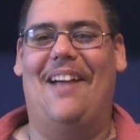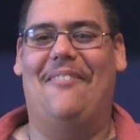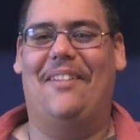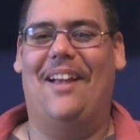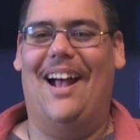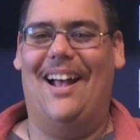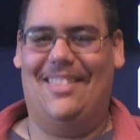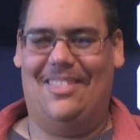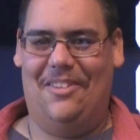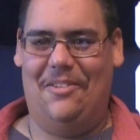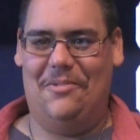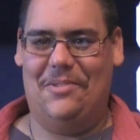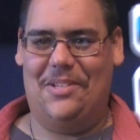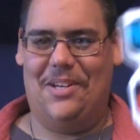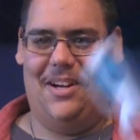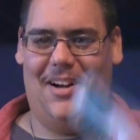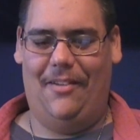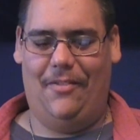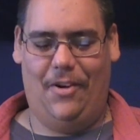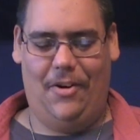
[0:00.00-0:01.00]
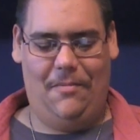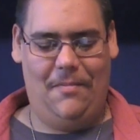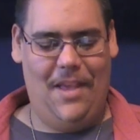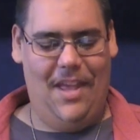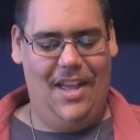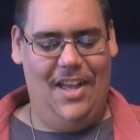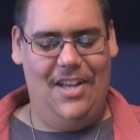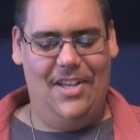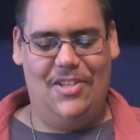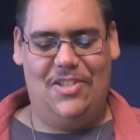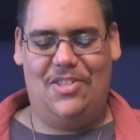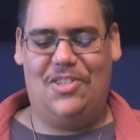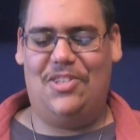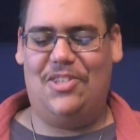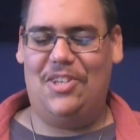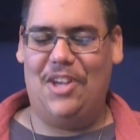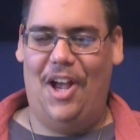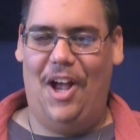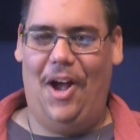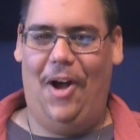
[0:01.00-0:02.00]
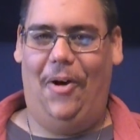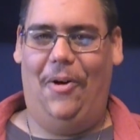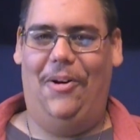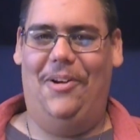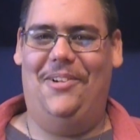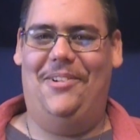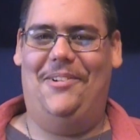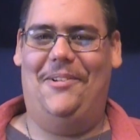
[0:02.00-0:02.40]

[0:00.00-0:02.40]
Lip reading: I've got those covered. So,